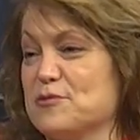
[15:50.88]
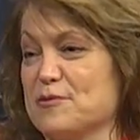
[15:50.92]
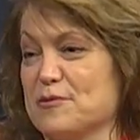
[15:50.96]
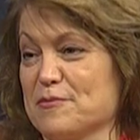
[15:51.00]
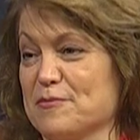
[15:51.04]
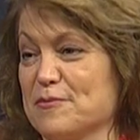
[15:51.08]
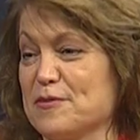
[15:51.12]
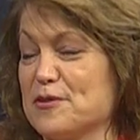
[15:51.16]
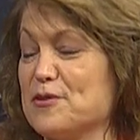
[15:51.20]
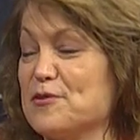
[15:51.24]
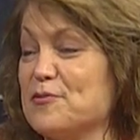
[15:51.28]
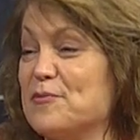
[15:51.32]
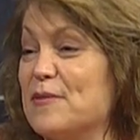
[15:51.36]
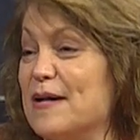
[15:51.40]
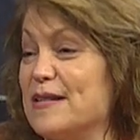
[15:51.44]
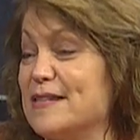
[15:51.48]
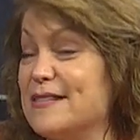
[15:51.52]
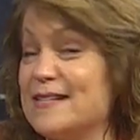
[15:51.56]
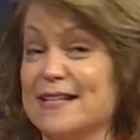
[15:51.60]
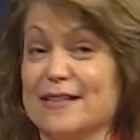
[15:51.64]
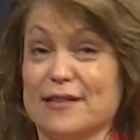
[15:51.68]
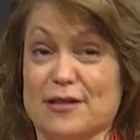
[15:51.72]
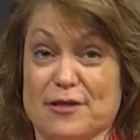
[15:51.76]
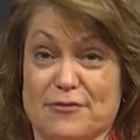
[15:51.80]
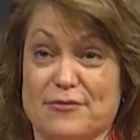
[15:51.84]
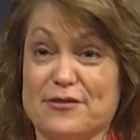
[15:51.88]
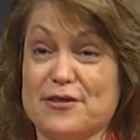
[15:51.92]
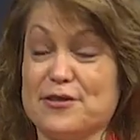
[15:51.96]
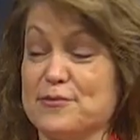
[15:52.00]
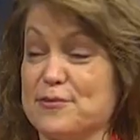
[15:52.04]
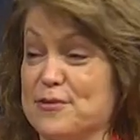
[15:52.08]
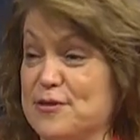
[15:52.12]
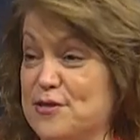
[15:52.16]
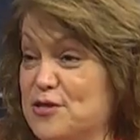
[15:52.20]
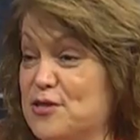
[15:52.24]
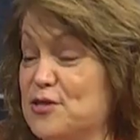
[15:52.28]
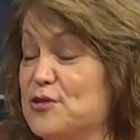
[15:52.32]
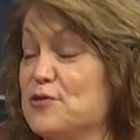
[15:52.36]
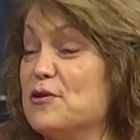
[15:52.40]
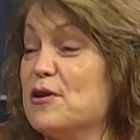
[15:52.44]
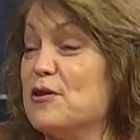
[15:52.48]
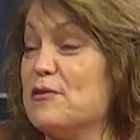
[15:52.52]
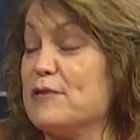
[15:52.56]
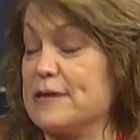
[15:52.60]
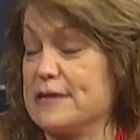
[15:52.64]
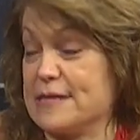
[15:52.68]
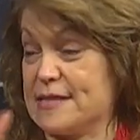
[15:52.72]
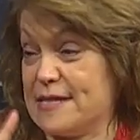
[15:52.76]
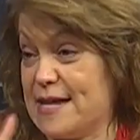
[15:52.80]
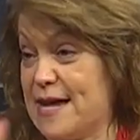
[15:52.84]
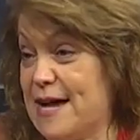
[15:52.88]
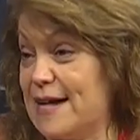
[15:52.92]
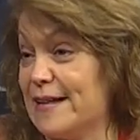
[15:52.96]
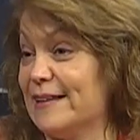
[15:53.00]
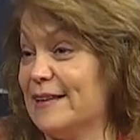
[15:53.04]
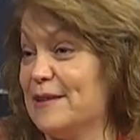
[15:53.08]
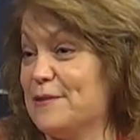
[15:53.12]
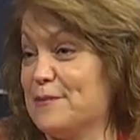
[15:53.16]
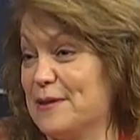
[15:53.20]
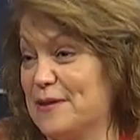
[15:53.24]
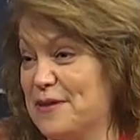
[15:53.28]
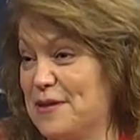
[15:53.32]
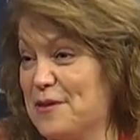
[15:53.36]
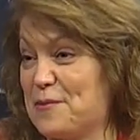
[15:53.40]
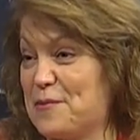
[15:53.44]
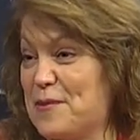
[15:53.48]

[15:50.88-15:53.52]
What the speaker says: a room, I'll tell our viewers, you know exactly what they're